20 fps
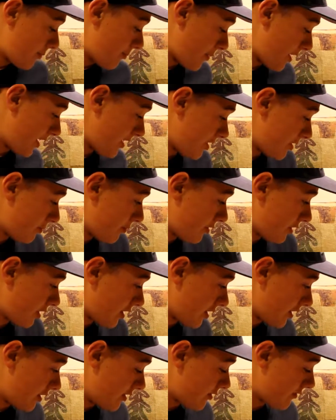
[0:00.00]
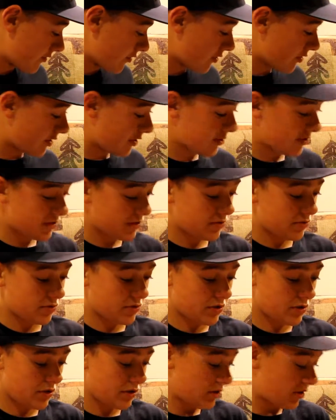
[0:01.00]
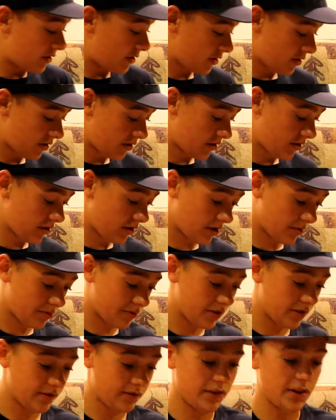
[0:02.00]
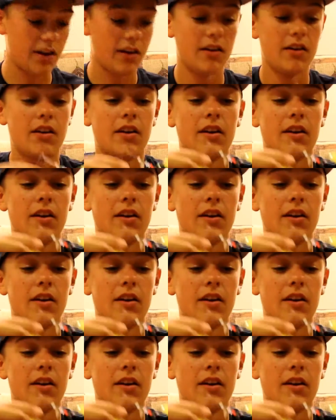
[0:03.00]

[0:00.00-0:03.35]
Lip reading: Painted blades for this one, I believe, yeah.